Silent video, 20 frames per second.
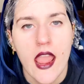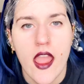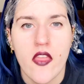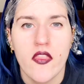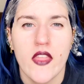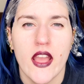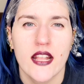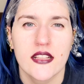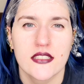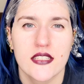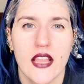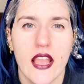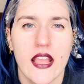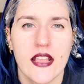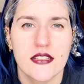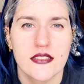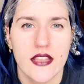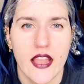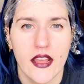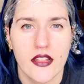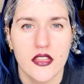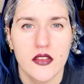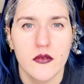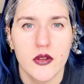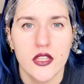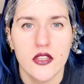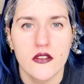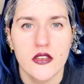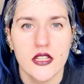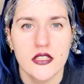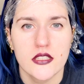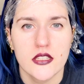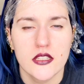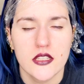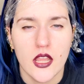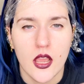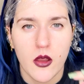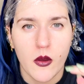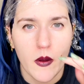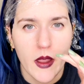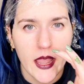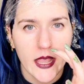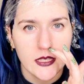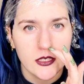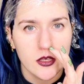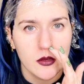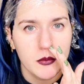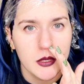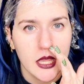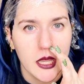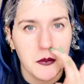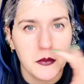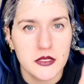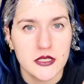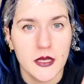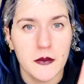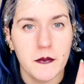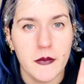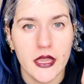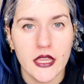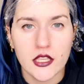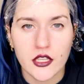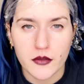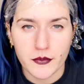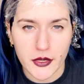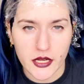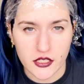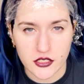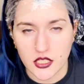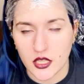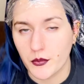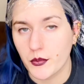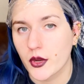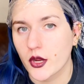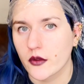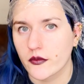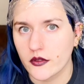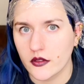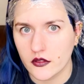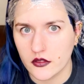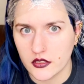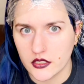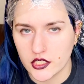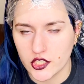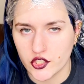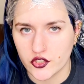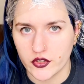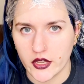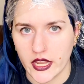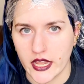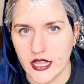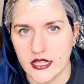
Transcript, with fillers: and that's exactly what you need to know and you'll be able to make your piercing perfectly straight.